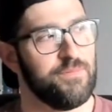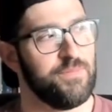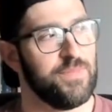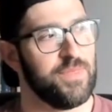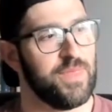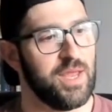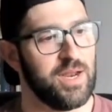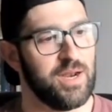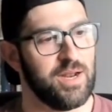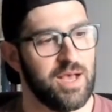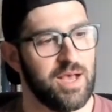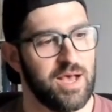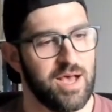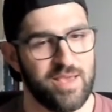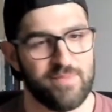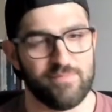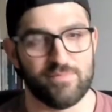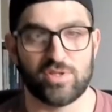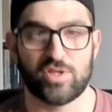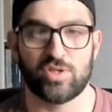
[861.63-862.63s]
that
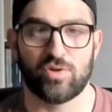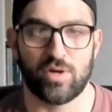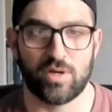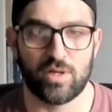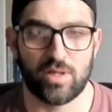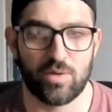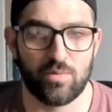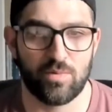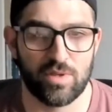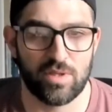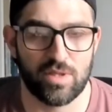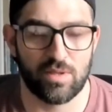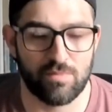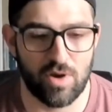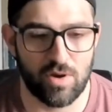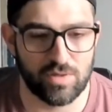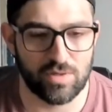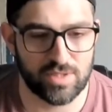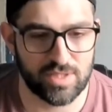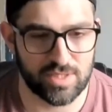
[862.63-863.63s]
I'm struggling with the
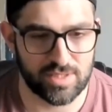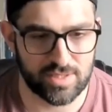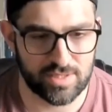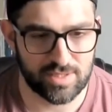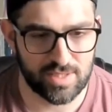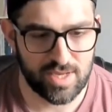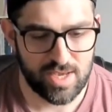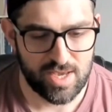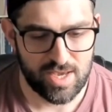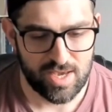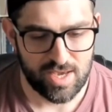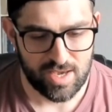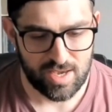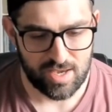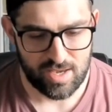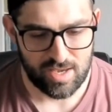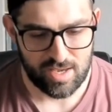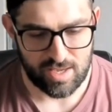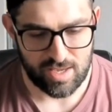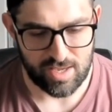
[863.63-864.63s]
most
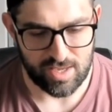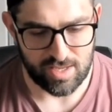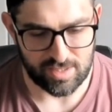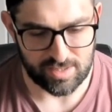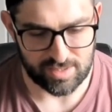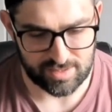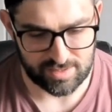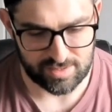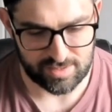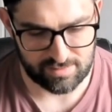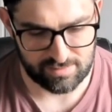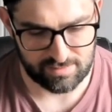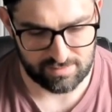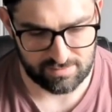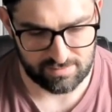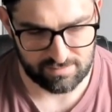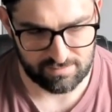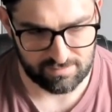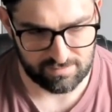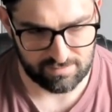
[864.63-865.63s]
is
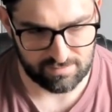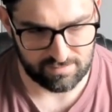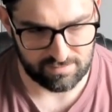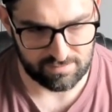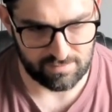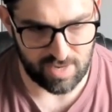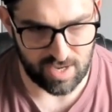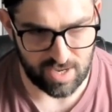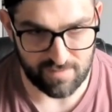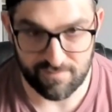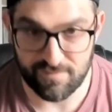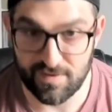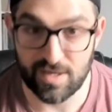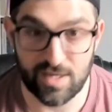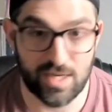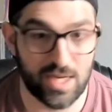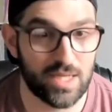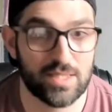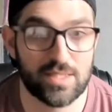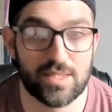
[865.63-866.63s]
my
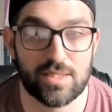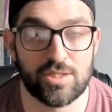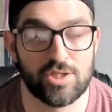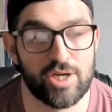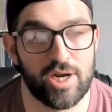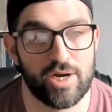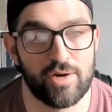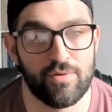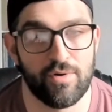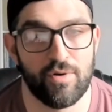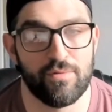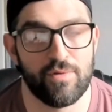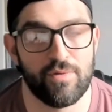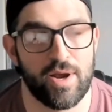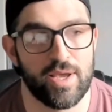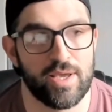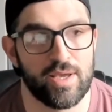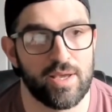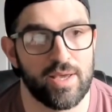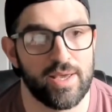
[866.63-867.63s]
fitness in general,
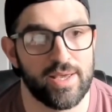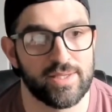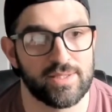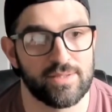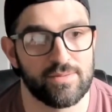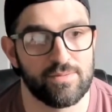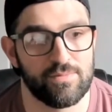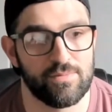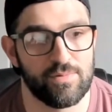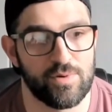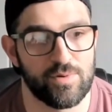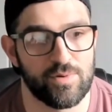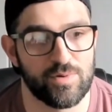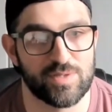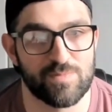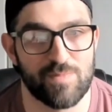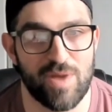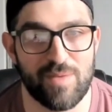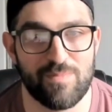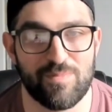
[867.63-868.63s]
right? It
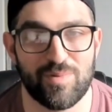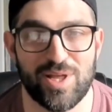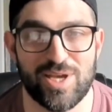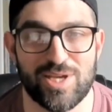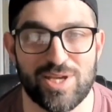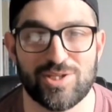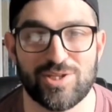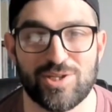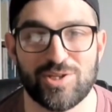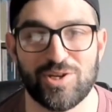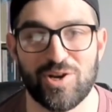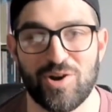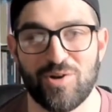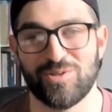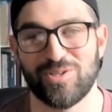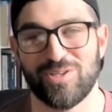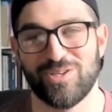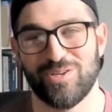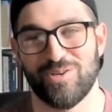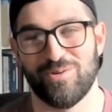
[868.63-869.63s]
was my place to go
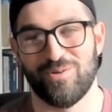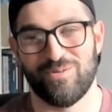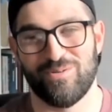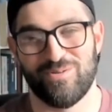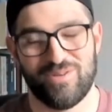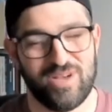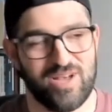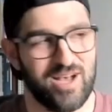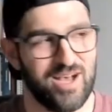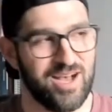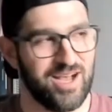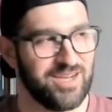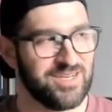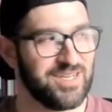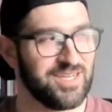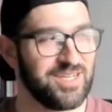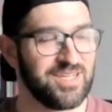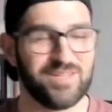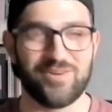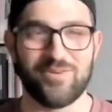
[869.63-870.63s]
to
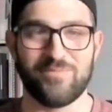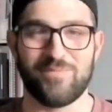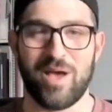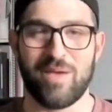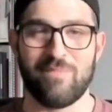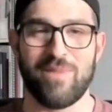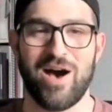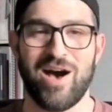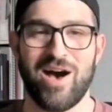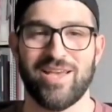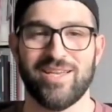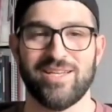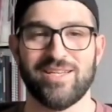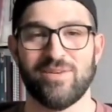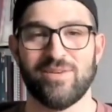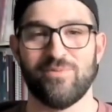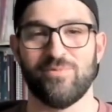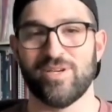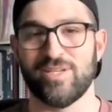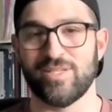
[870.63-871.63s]
clear my mind.
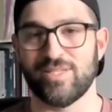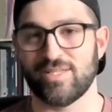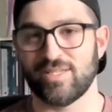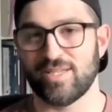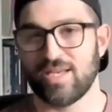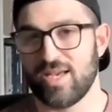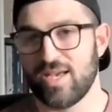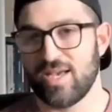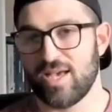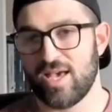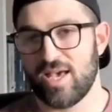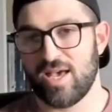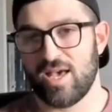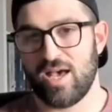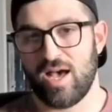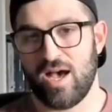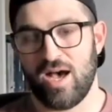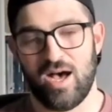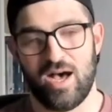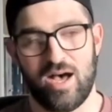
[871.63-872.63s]
It was
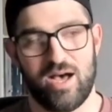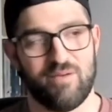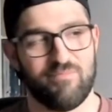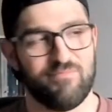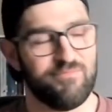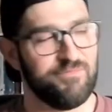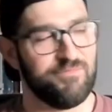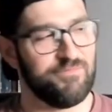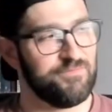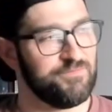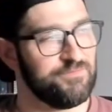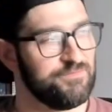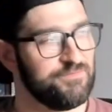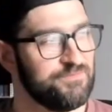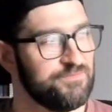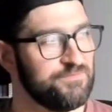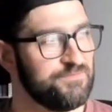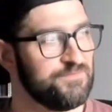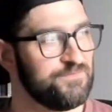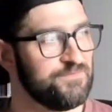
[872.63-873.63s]
um,
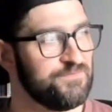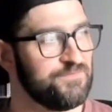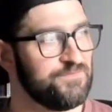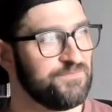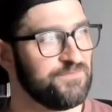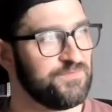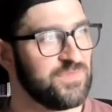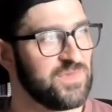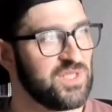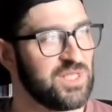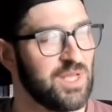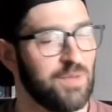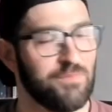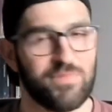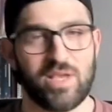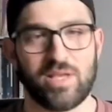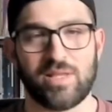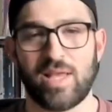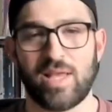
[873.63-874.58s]
something